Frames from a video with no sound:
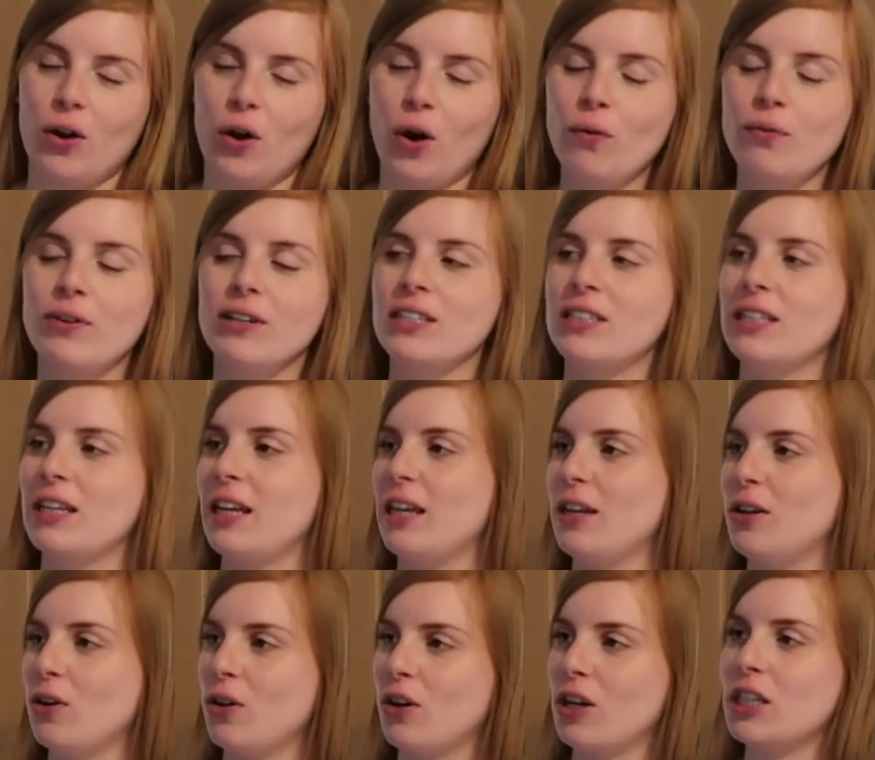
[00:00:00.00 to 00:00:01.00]

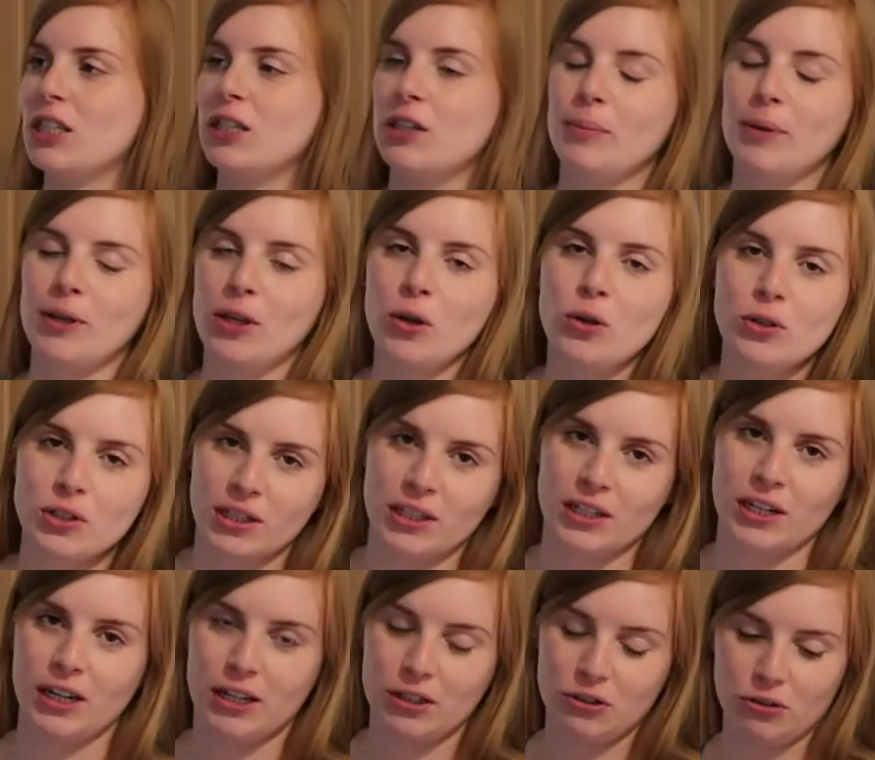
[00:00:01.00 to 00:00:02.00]
obviously not going to be using
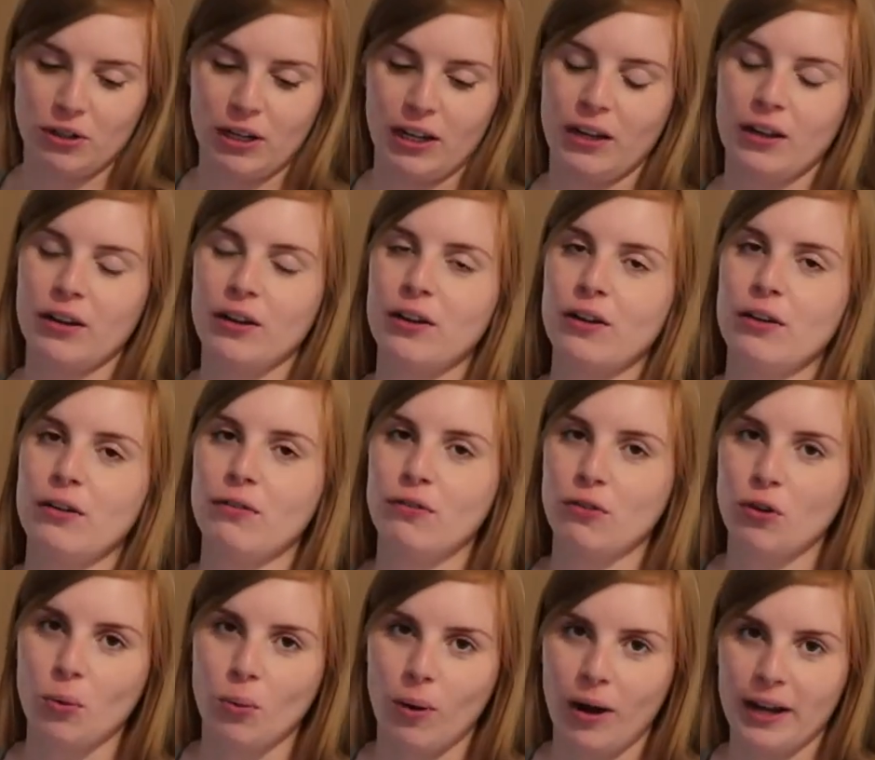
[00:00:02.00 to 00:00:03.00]
the nursery
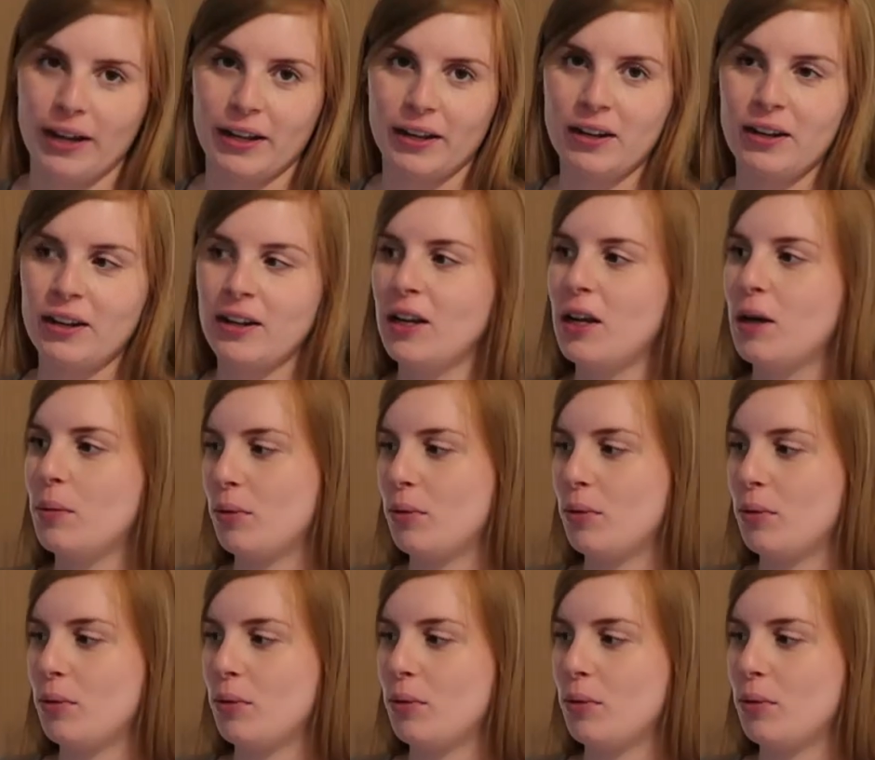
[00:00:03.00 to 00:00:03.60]
for a while